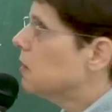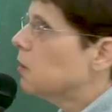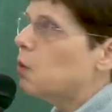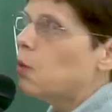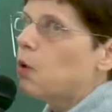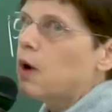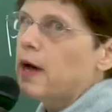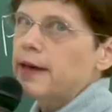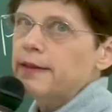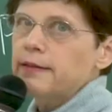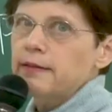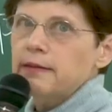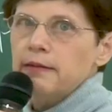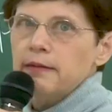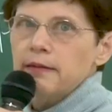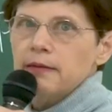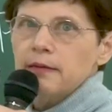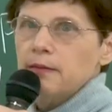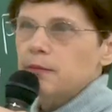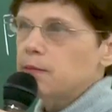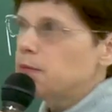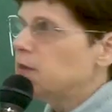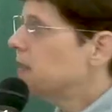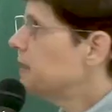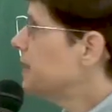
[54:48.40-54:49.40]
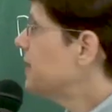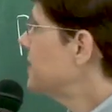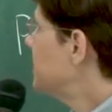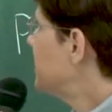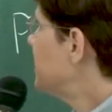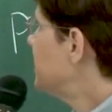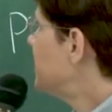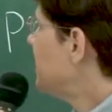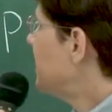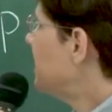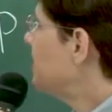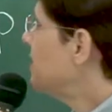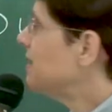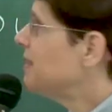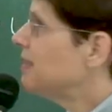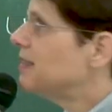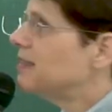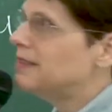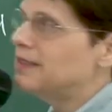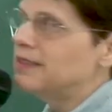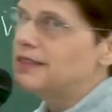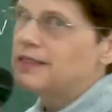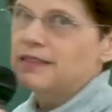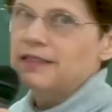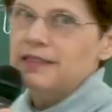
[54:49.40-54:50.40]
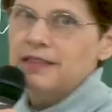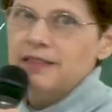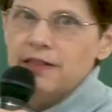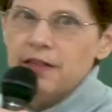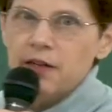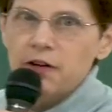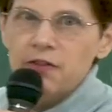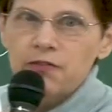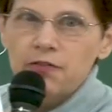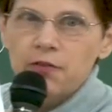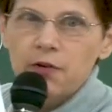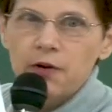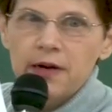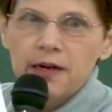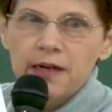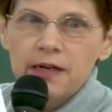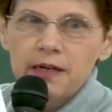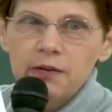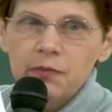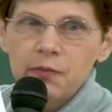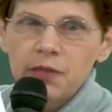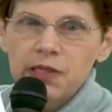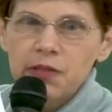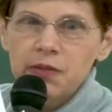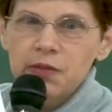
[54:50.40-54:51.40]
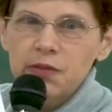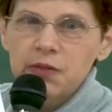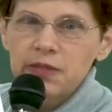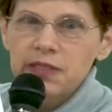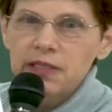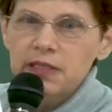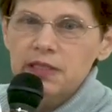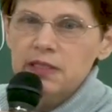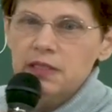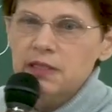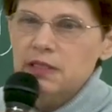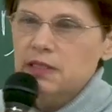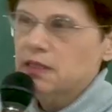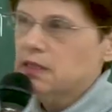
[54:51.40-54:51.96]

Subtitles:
guan. Because it's an, therefore we use